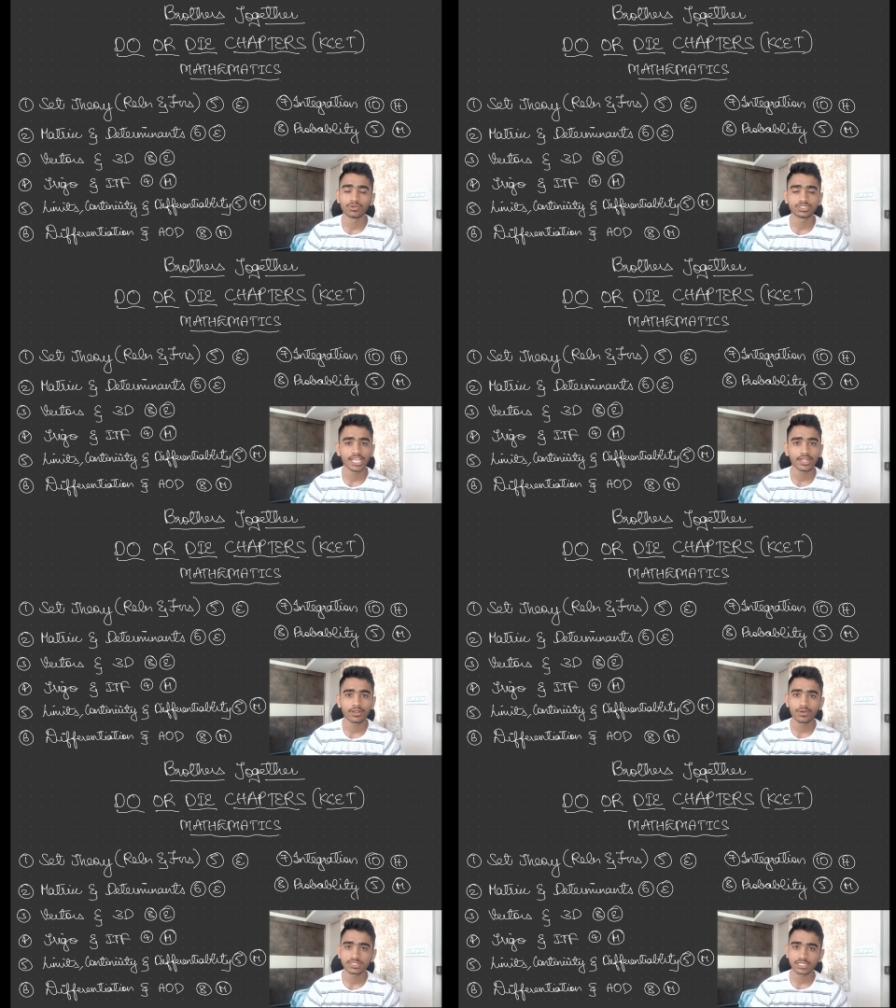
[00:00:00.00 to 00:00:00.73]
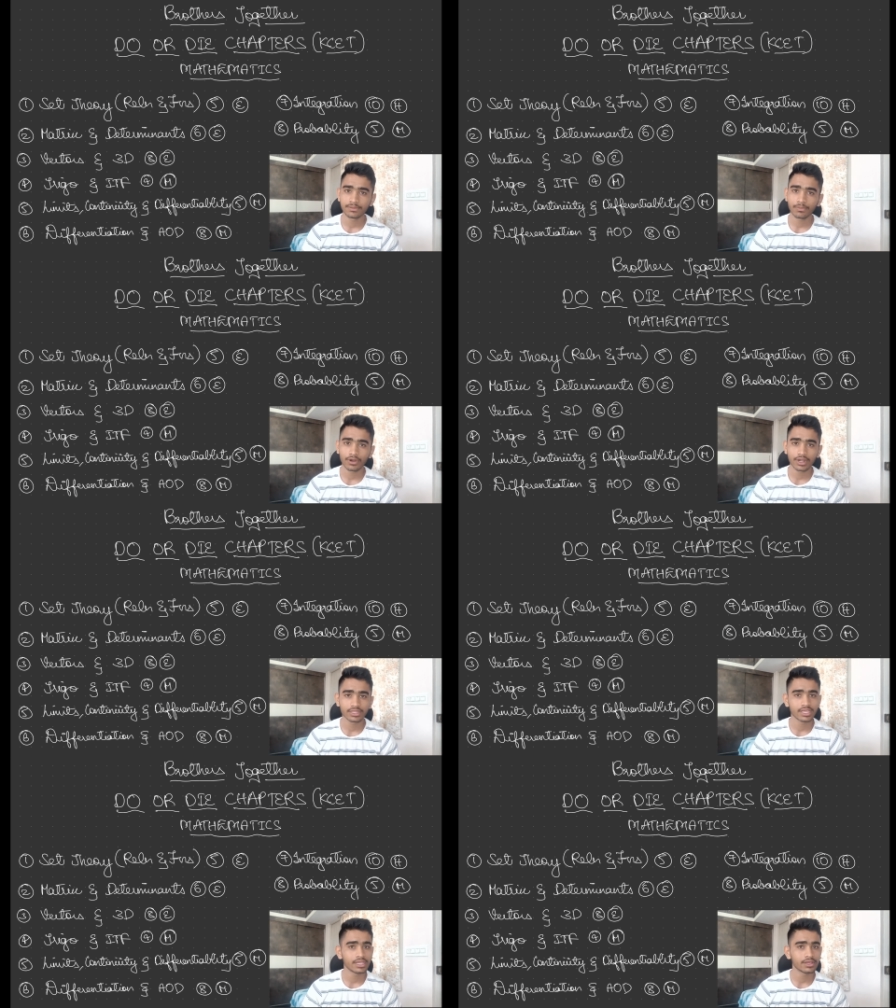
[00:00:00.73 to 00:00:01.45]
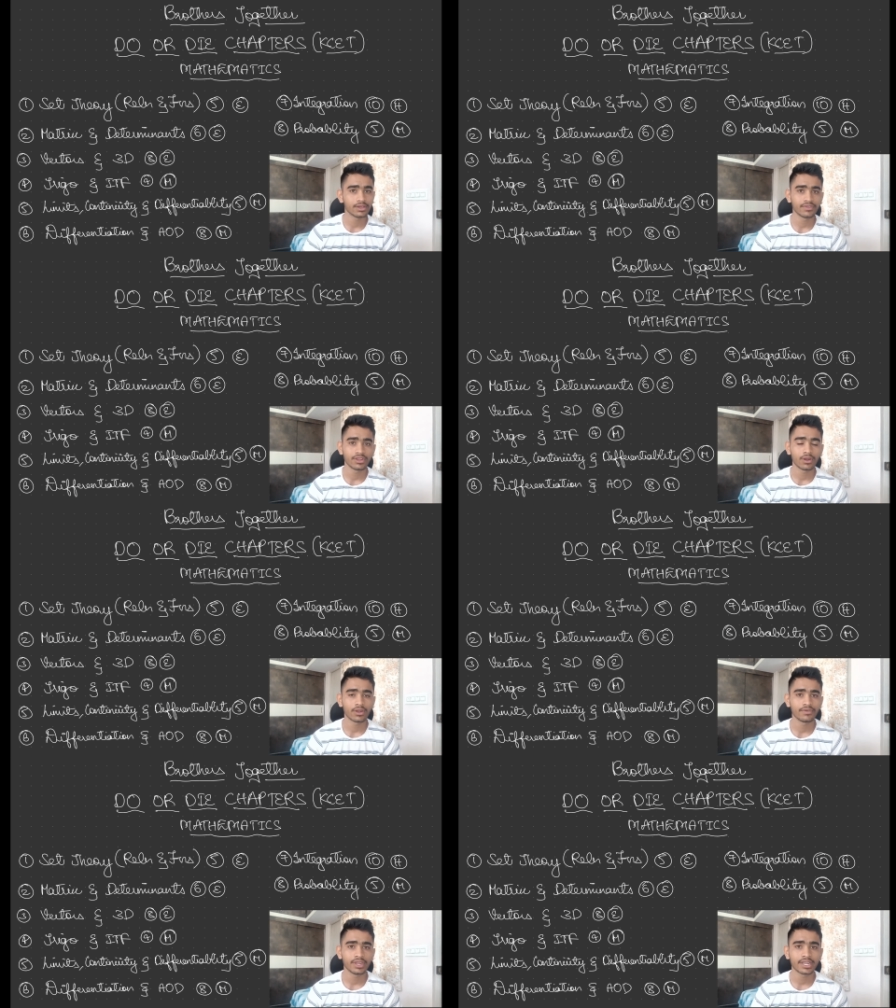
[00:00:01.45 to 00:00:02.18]
Chain rule is an important thing when uh,
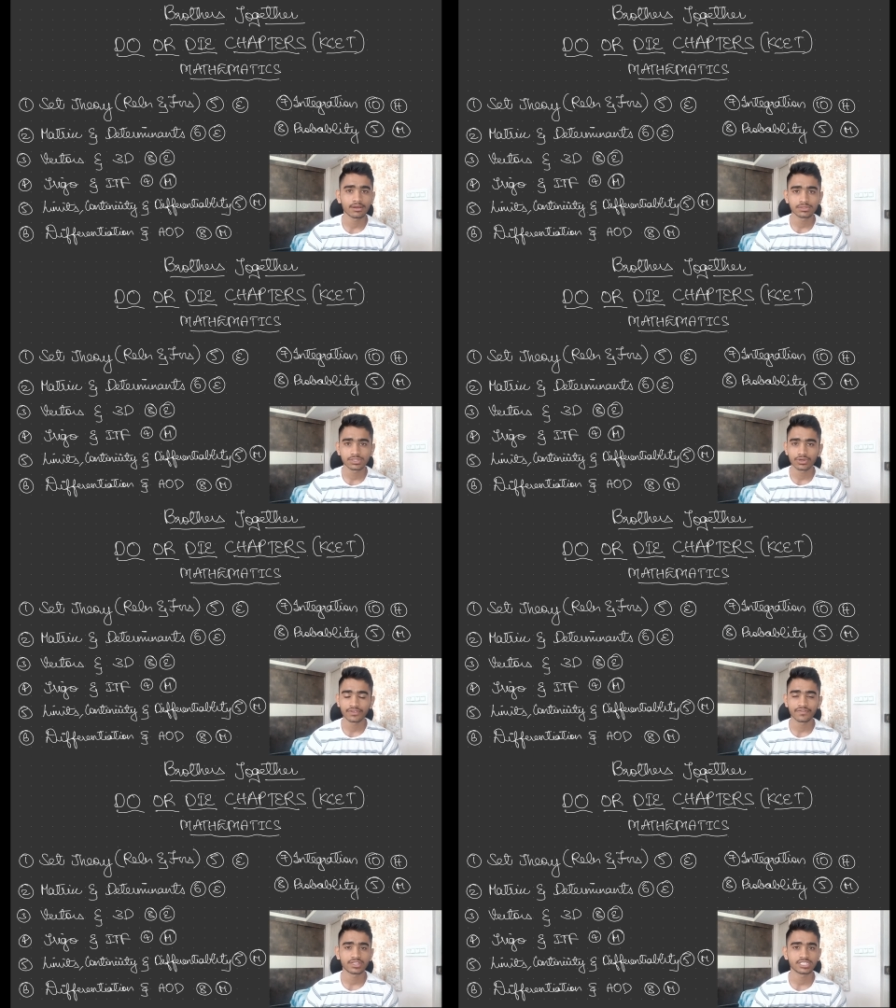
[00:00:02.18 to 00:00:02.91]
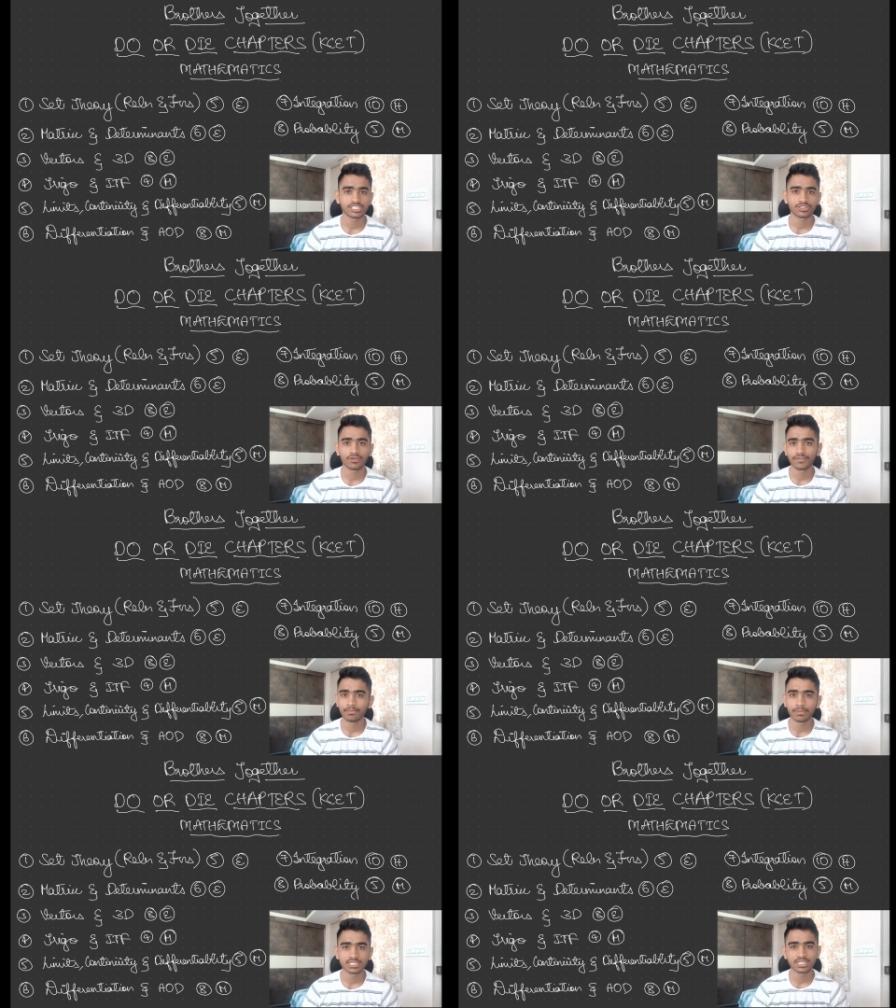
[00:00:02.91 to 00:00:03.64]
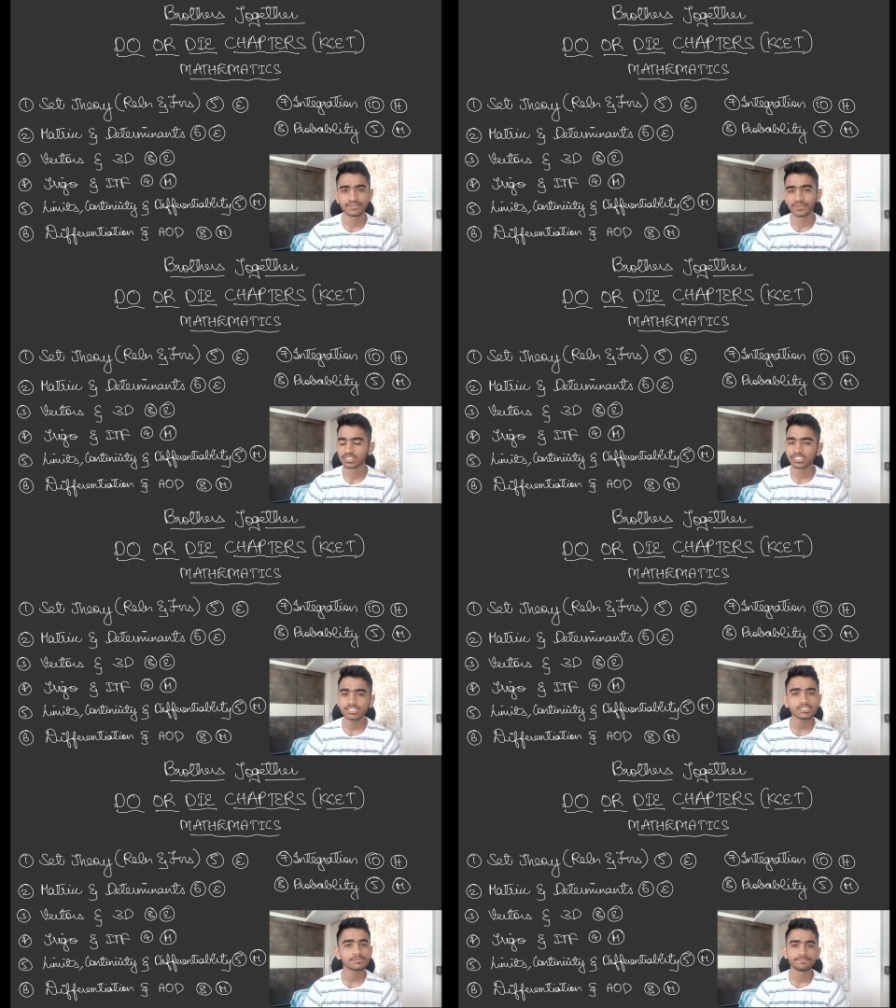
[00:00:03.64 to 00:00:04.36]
when it comes to differentiation of implicit
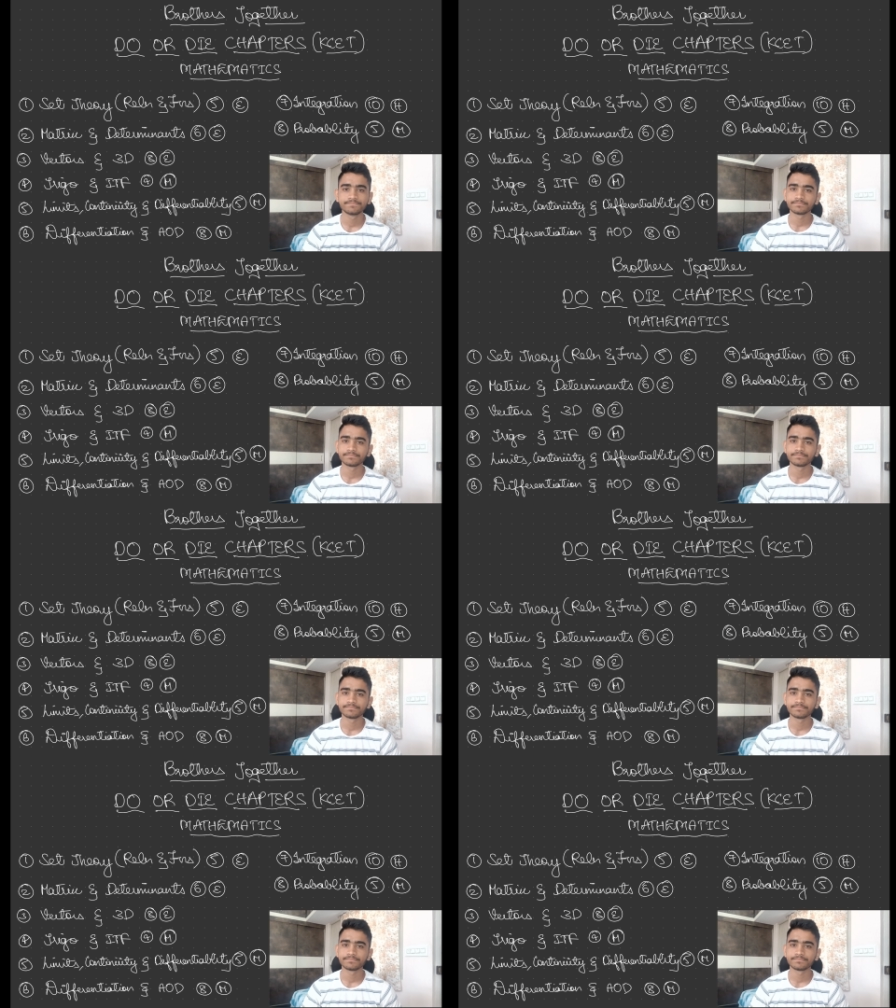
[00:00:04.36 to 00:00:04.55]
functions